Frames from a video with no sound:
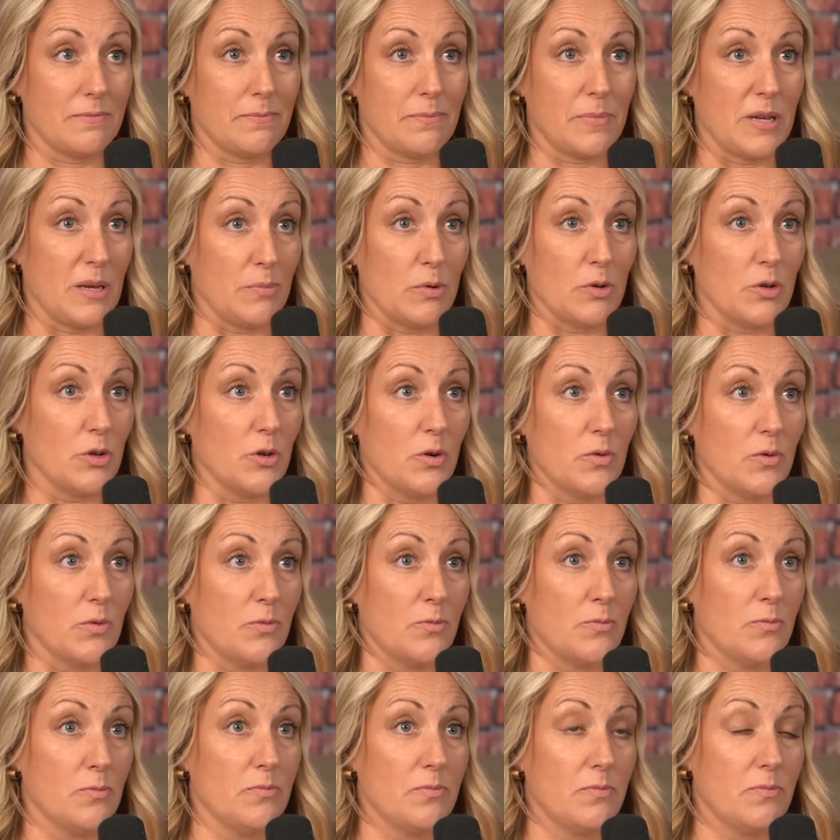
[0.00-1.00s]
people who
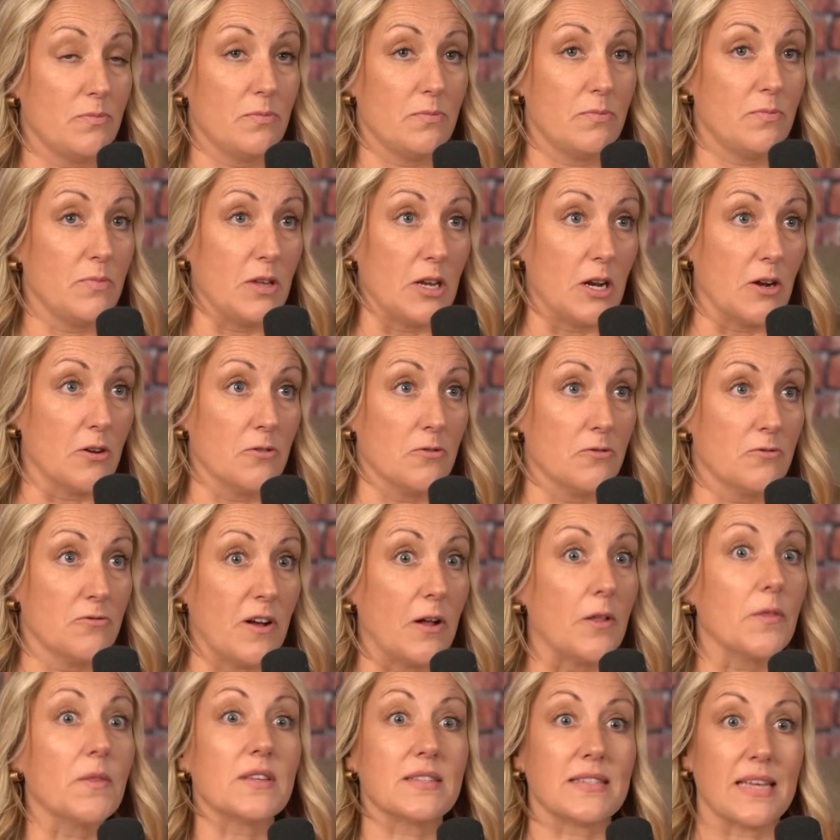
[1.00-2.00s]
you know,
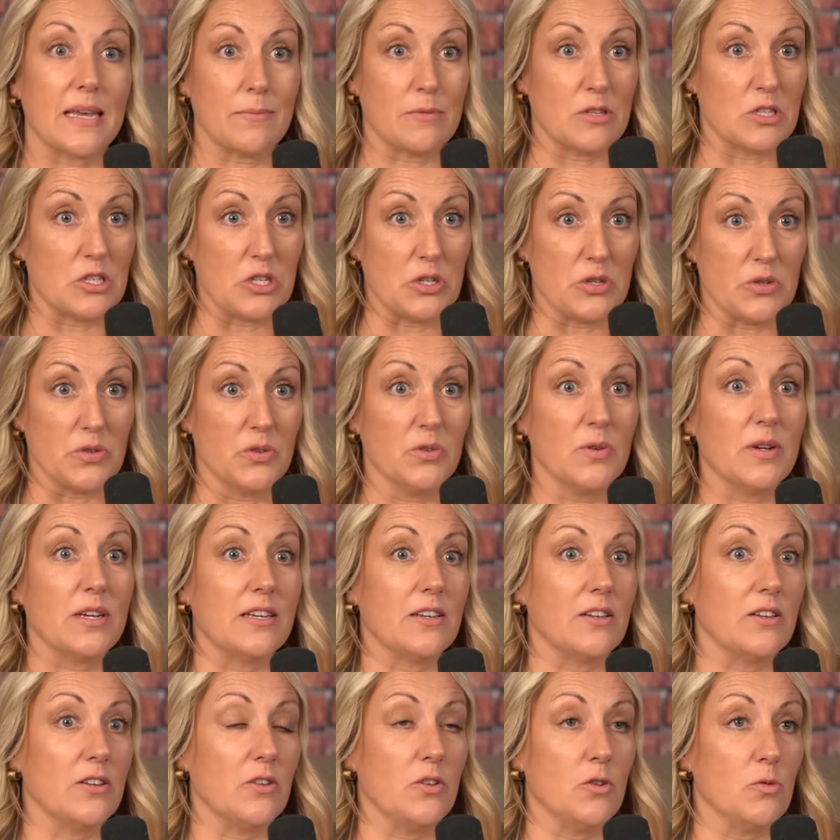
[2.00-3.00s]
felt the same as you
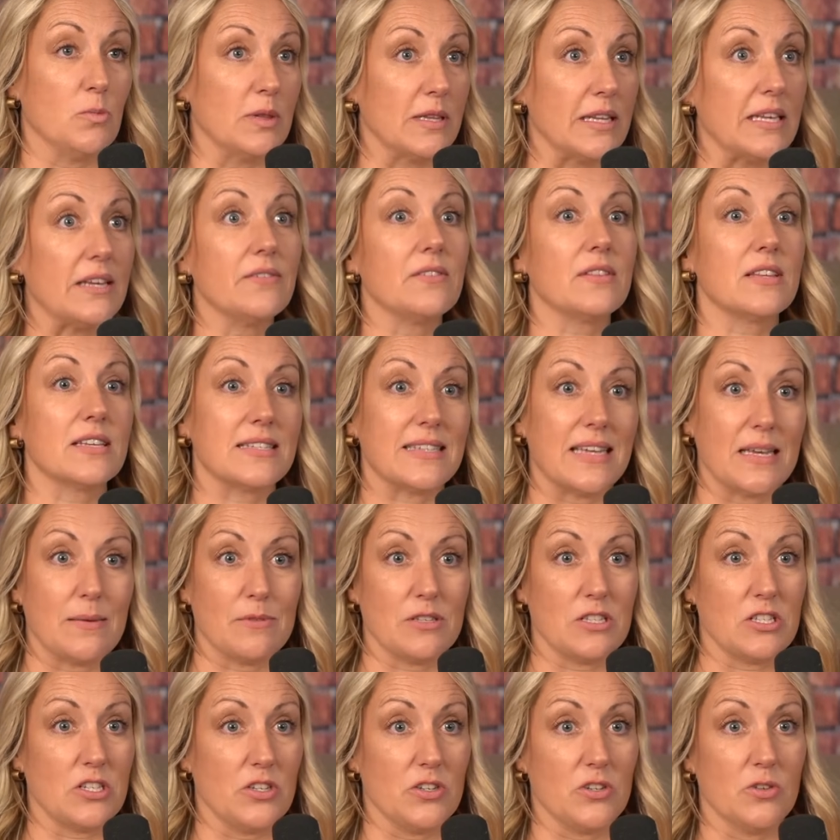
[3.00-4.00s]
and who believed the same
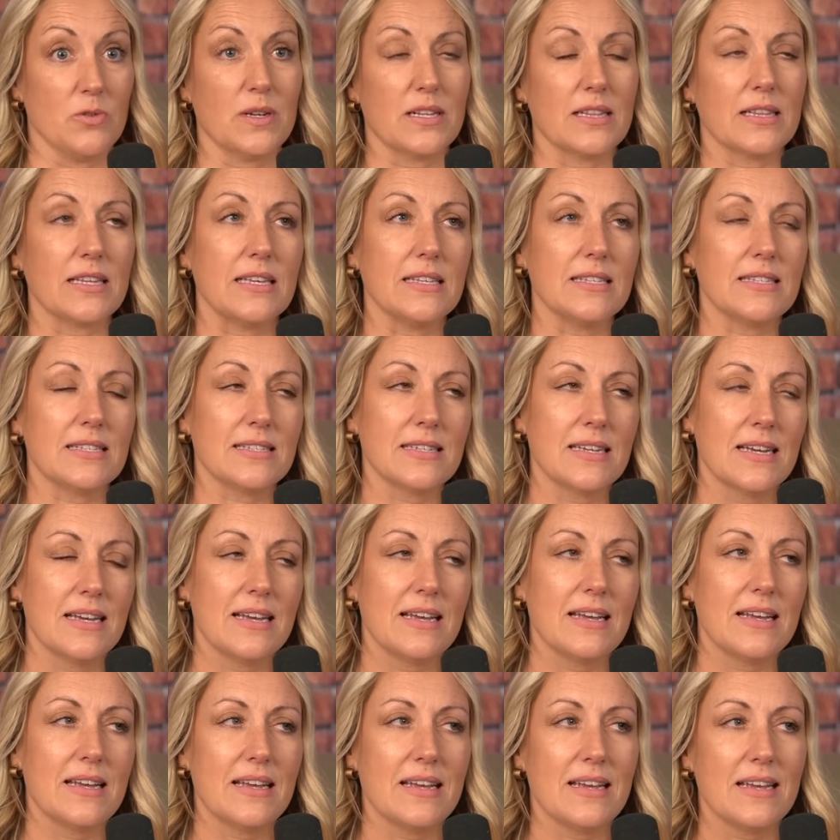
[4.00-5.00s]
as you, at least
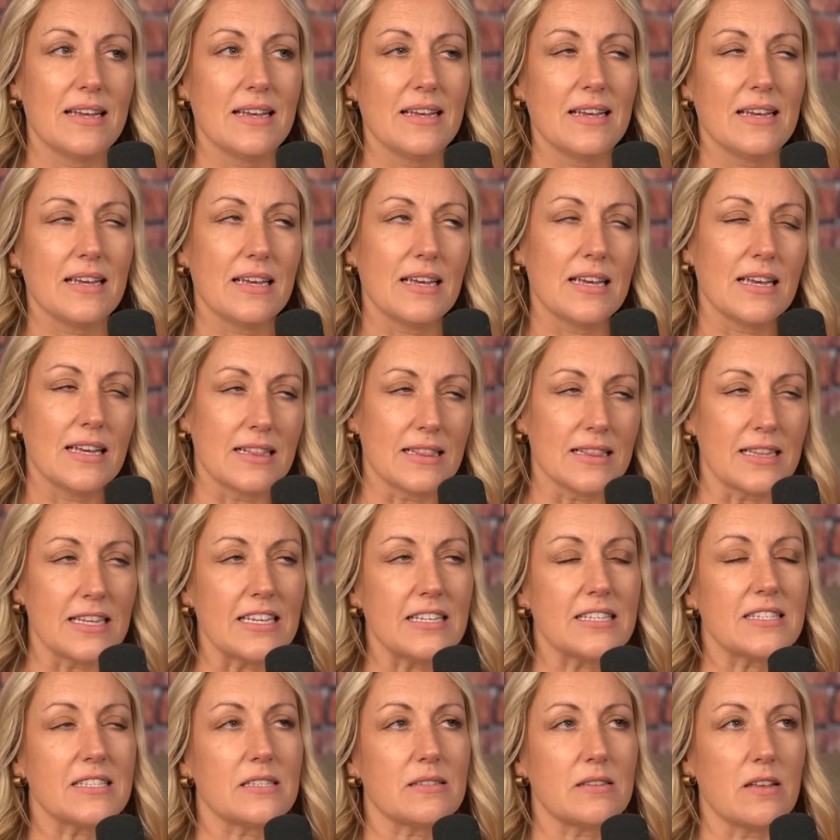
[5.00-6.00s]
at
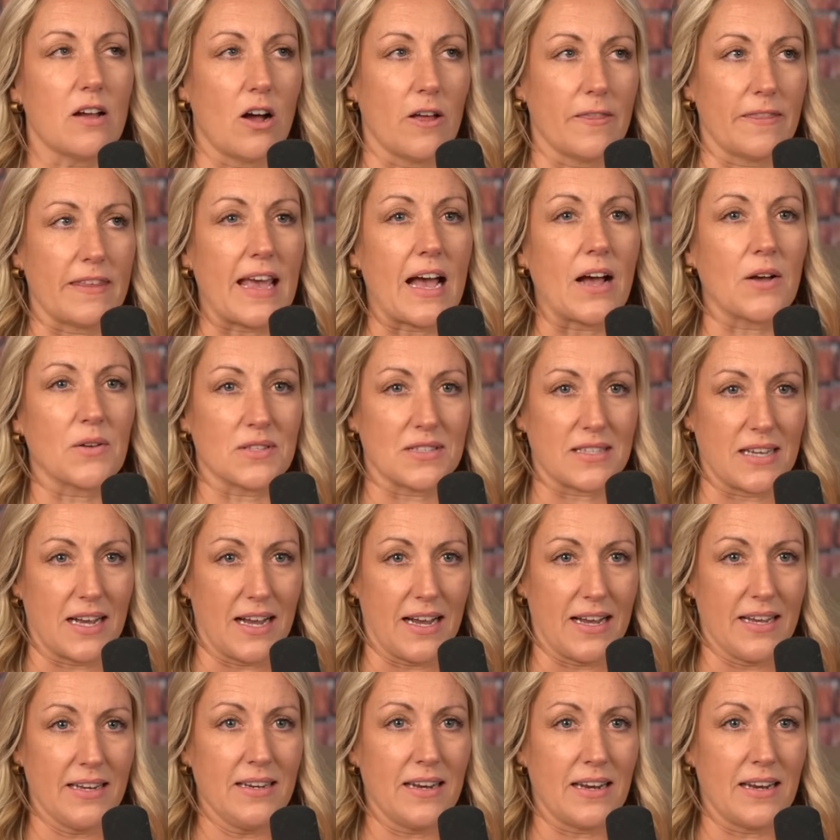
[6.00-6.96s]
least on the outside.